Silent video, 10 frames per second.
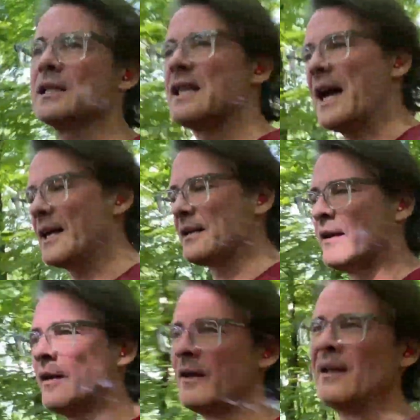that.
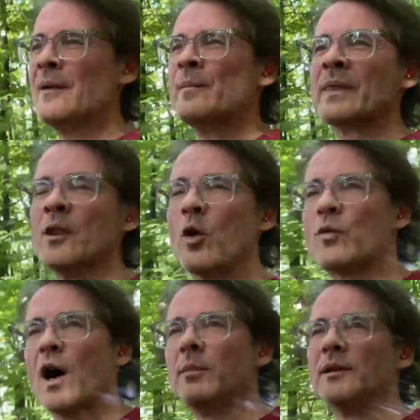No
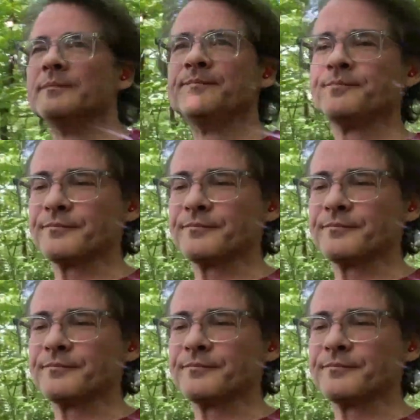problem.